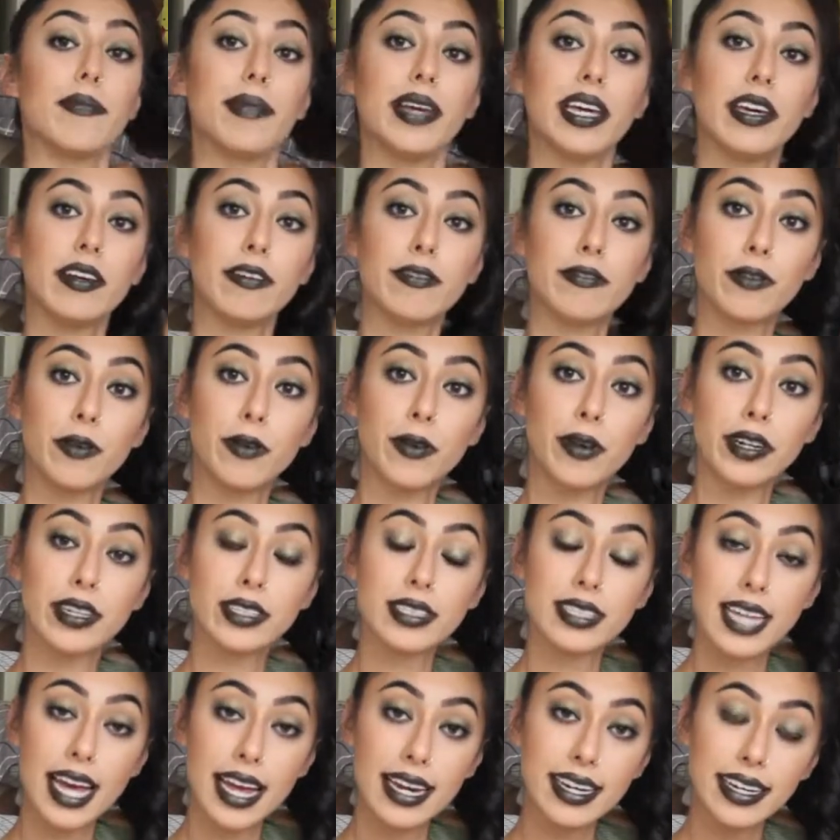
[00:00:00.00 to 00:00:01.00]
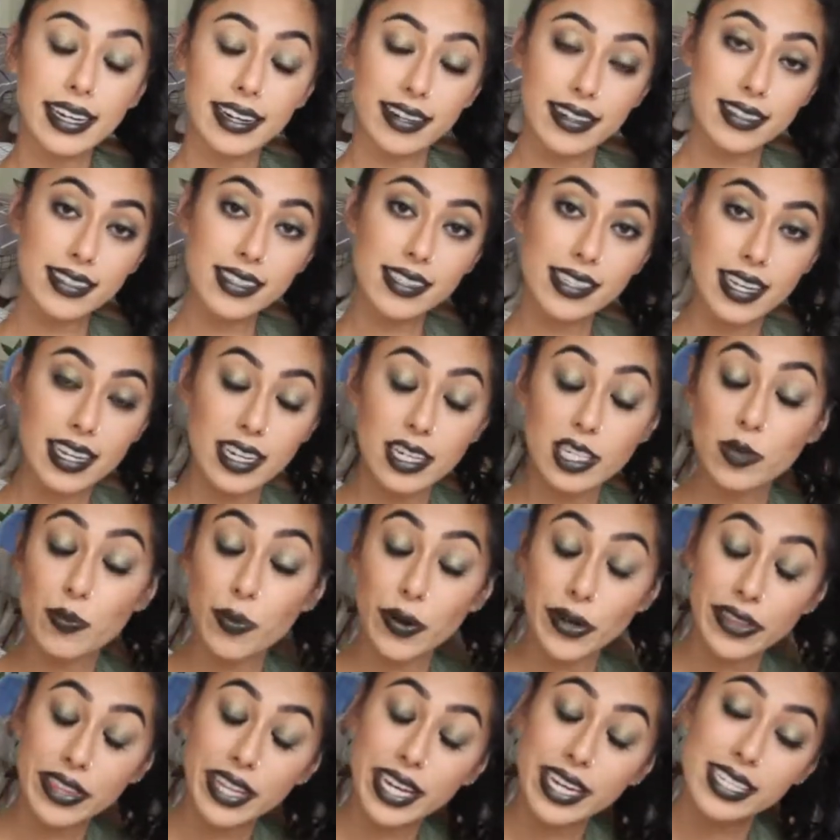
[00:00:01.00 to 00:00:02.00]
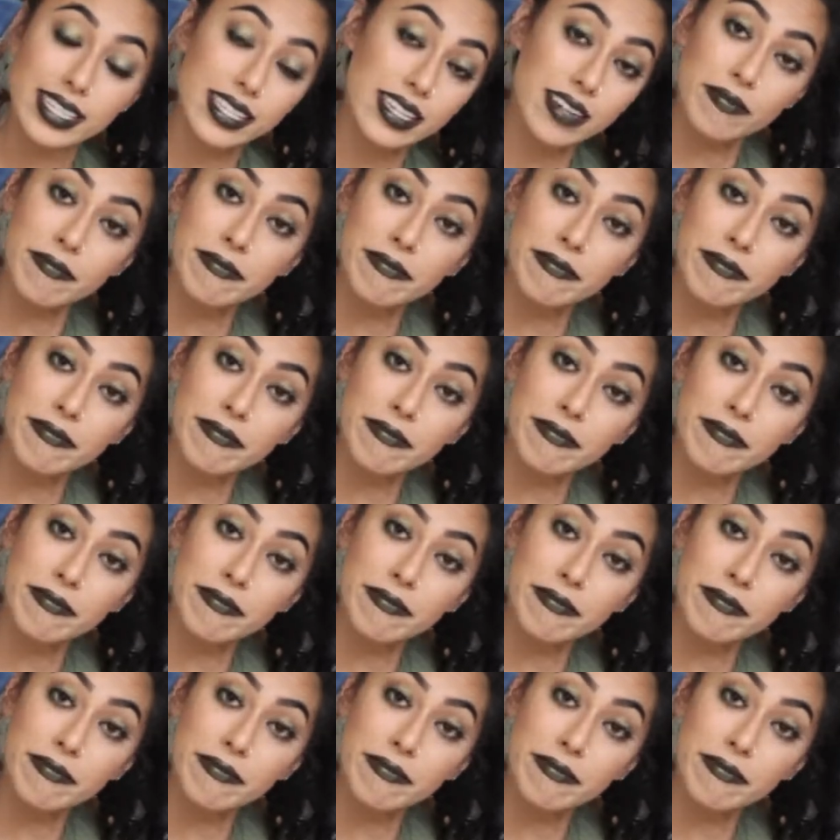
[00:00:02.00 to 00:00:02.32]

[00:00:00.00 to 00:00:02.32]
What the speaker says: me for 10 years. His birthday is in